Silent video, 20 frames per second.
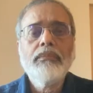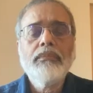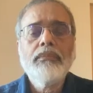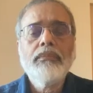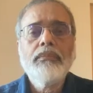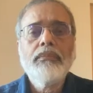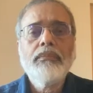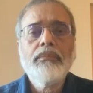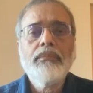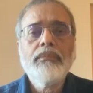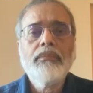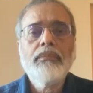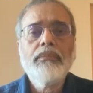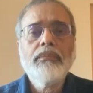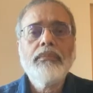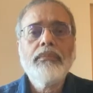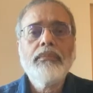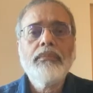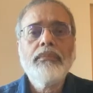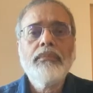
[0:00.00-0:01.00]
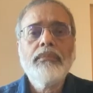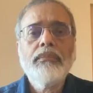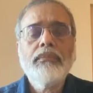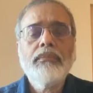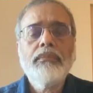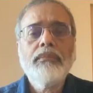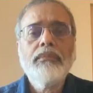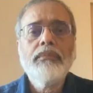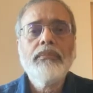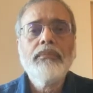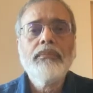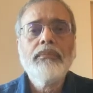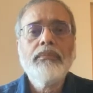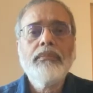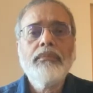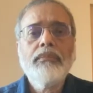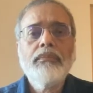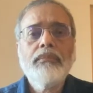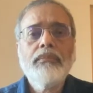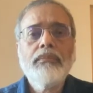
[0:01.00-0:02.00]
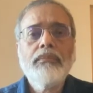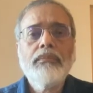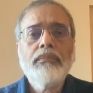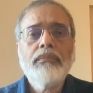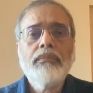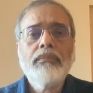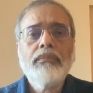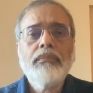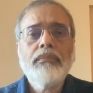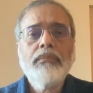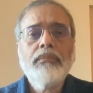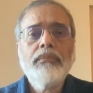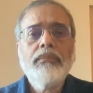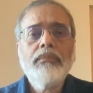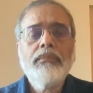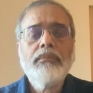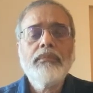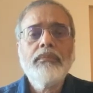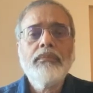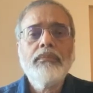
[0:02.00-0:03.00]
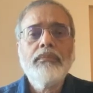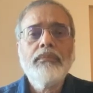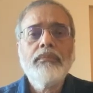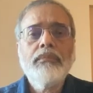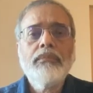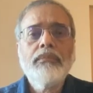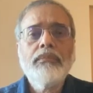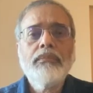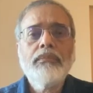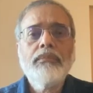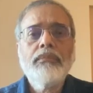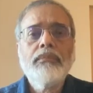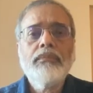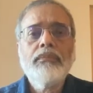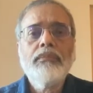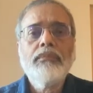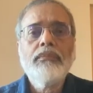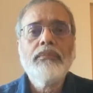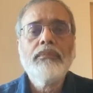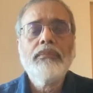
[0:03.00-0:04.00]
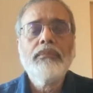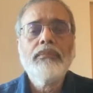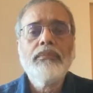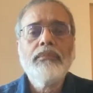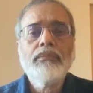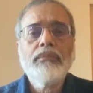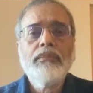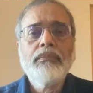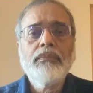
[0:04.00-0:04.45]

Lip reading: The person shown says nothing.